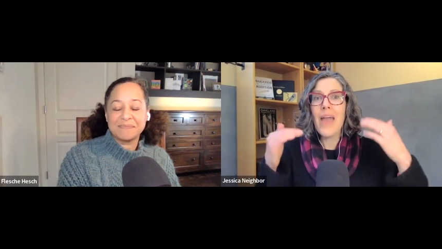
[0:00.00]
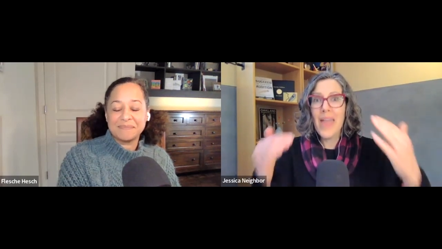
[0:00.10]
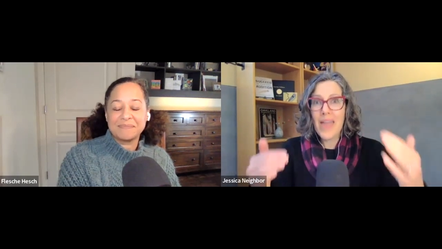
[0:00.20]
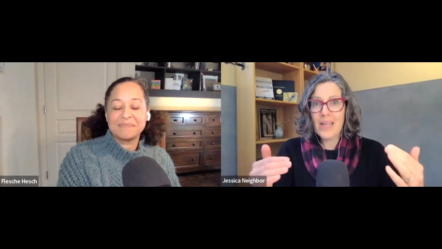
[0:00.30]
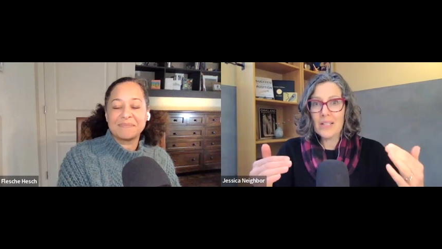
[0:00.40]

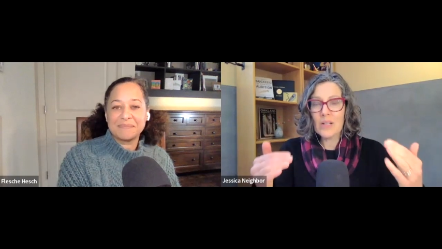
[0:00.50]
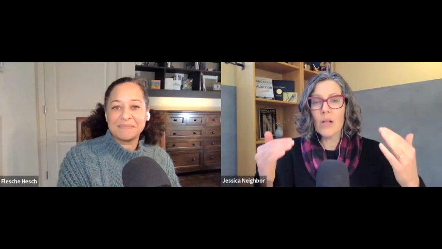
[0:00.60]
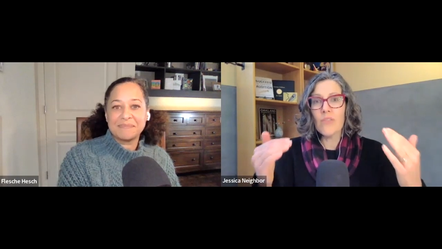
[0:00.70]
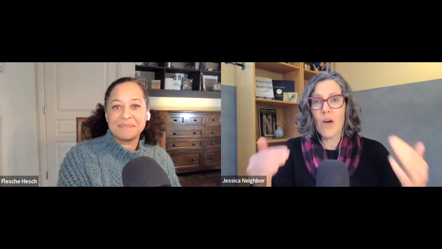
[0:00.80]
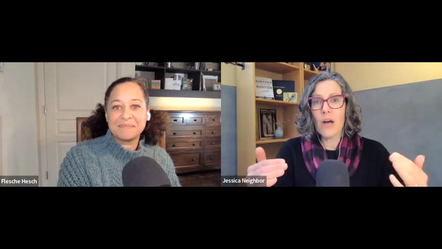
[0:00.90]
Speaker 1: and
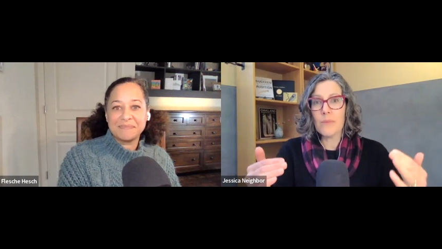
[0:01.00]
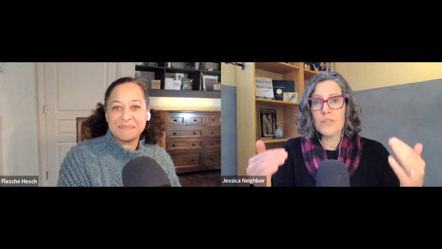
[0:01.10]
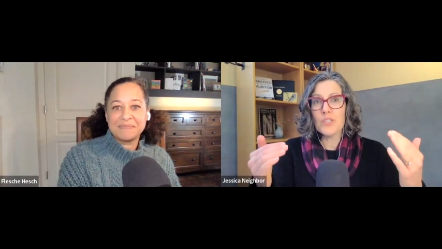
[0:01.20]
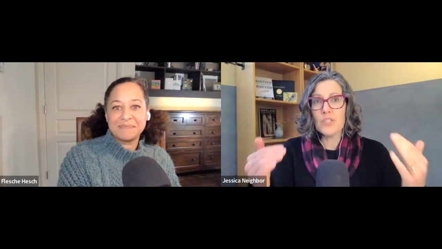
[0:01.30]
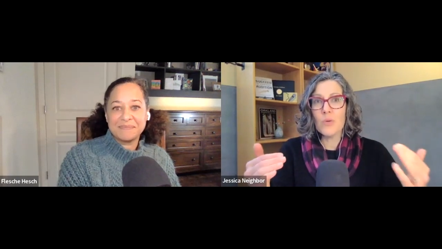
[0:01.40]
all of the
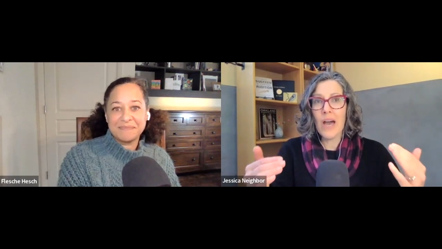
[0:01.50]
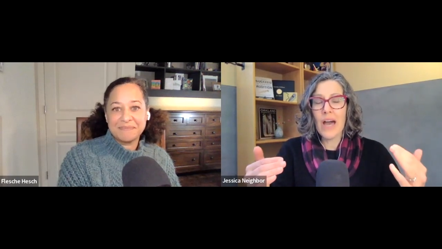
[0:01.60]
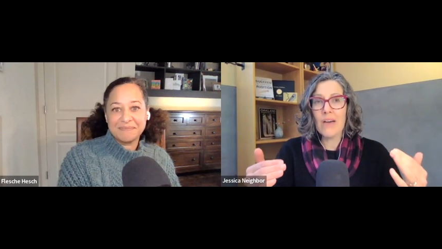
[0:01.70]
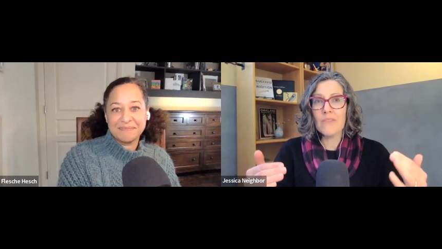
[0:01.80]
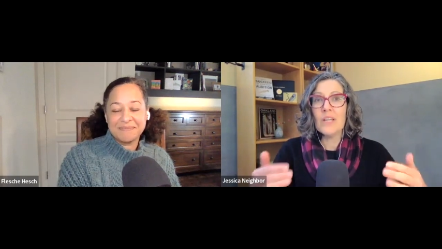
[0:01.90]
options you
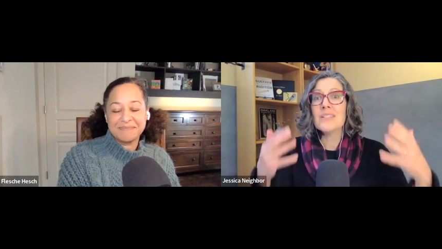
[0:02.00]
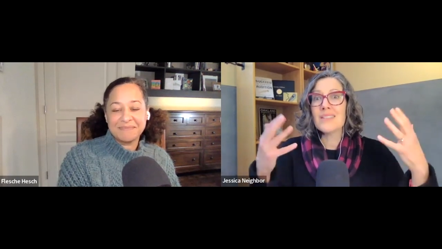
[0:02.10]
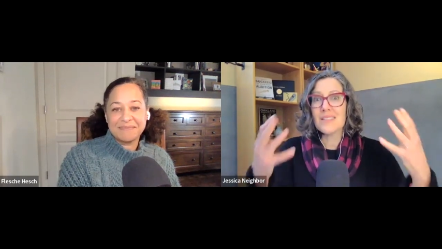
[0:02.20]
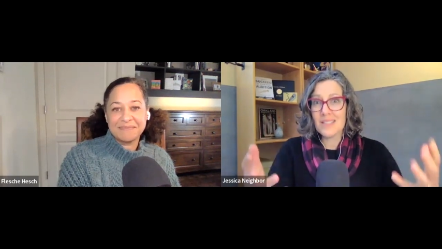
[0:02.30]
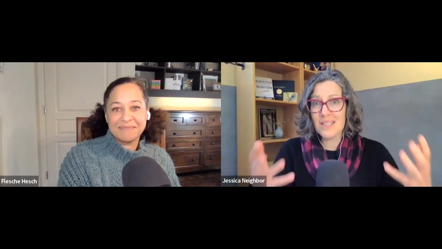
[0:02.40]
have
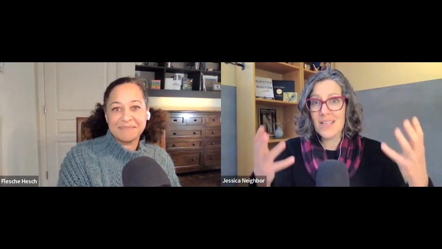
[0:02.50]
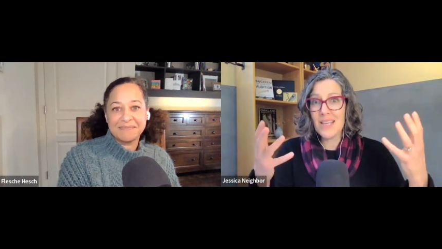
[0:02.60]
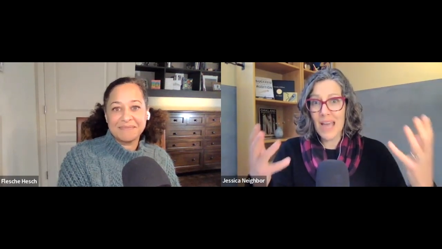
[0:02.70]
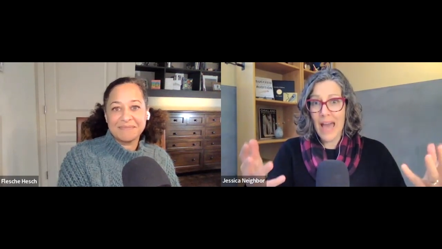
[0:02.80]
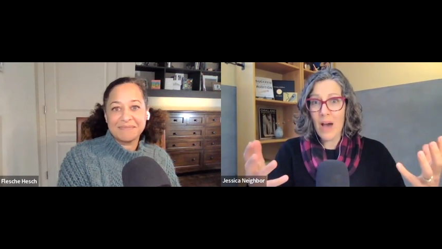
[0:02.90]
to
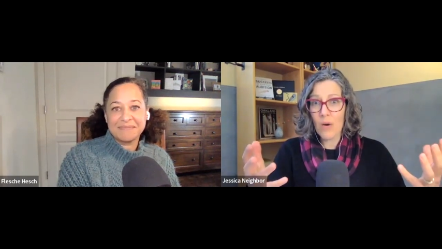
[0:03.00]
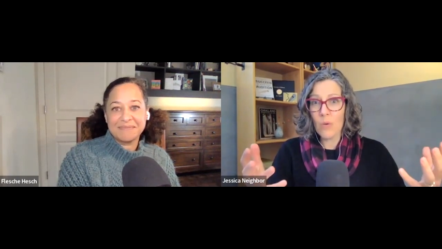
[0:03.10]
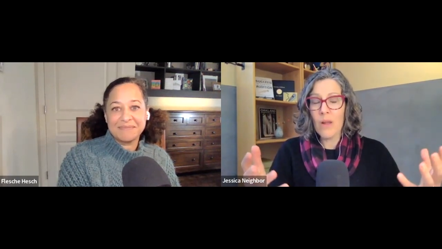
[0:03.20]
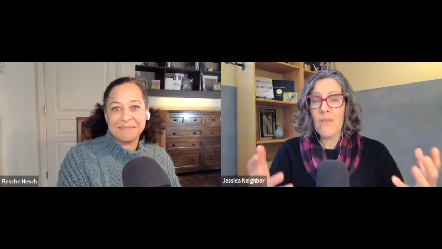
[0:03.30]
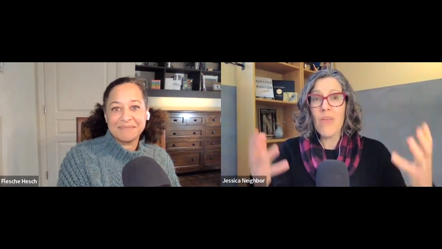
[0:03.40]
seek
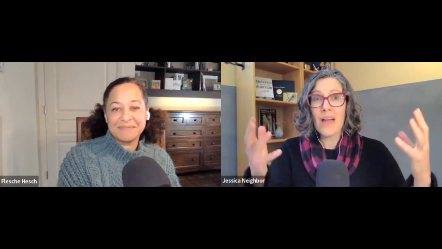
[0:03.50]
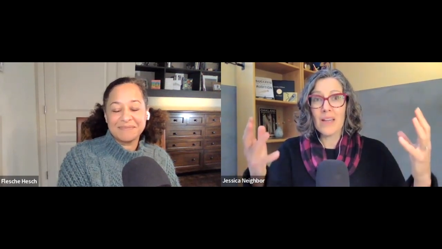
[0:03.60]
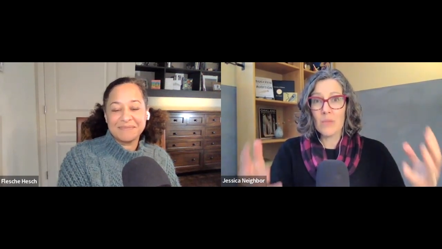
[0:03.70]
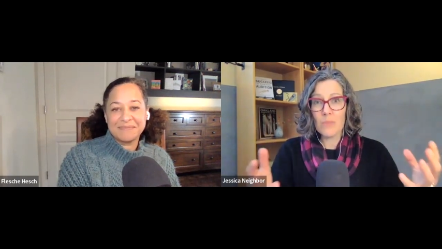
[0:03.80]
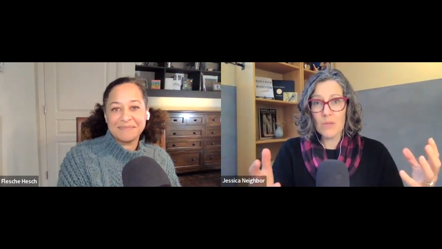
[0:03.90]
out that
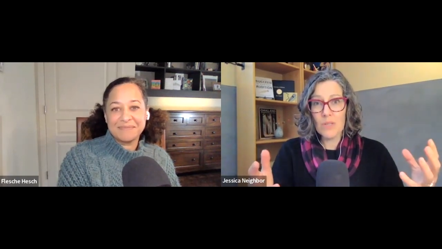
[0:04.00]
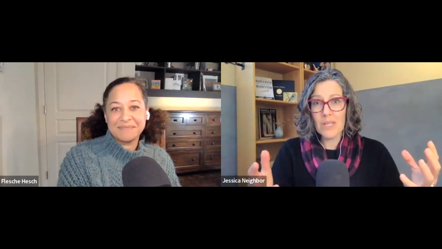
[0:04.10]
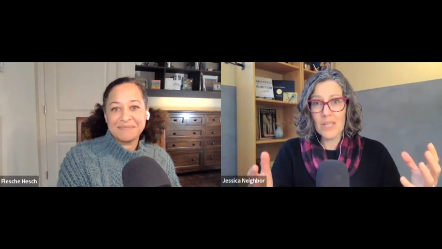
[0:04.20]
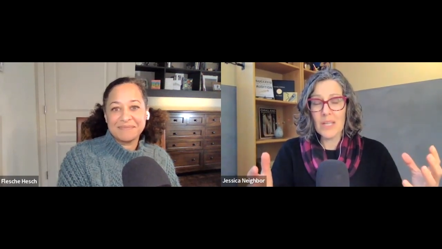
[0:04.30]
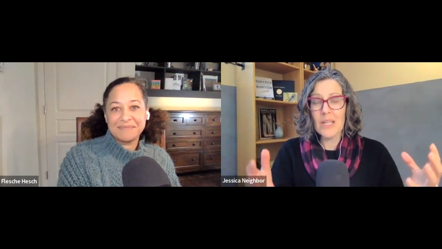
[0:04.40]

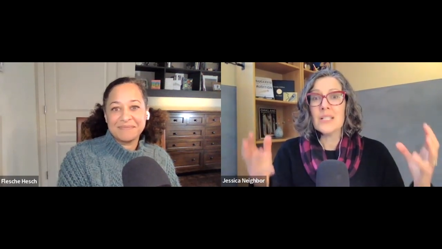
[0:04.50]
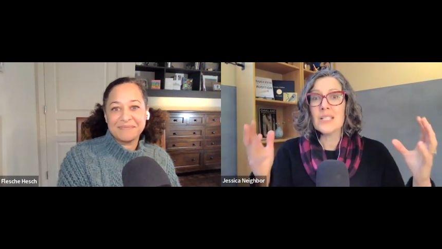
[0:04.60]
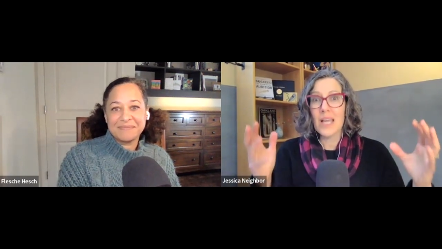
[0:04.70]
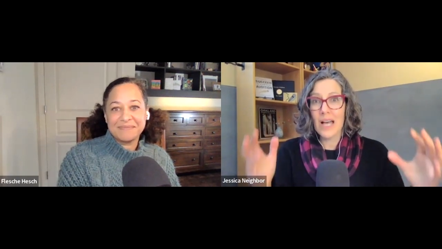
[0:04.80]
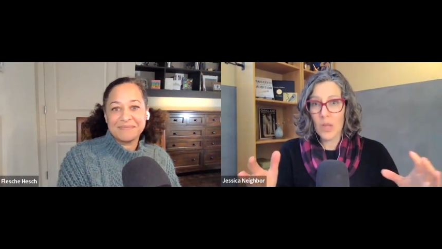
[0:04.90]
community
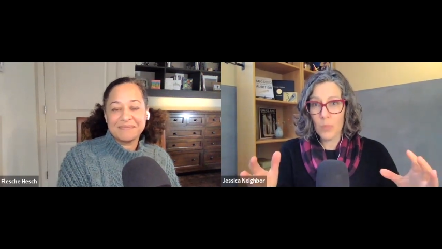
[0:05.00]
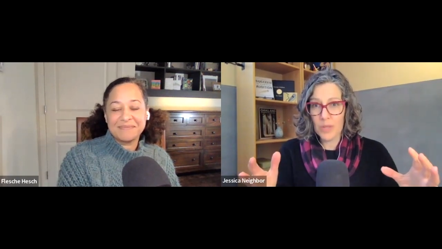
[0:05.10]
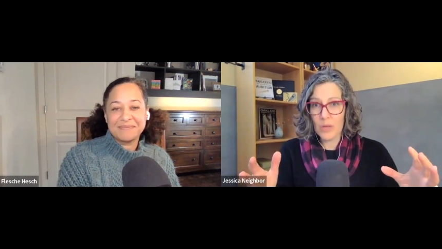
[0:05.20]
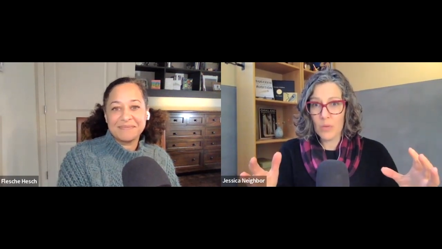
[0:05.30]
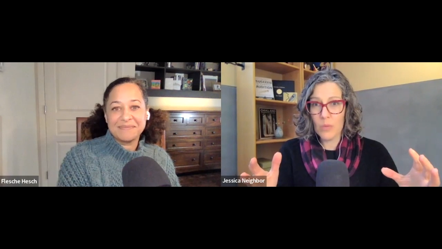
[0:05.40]
to help
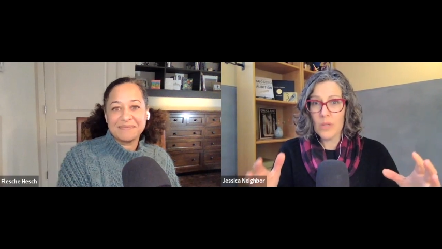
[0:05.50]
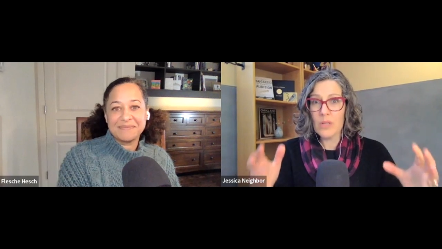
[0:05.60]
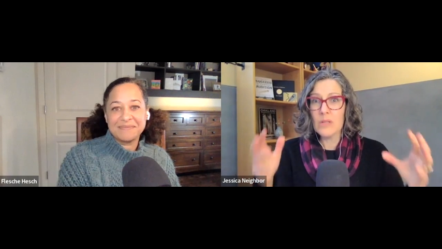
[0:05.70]
you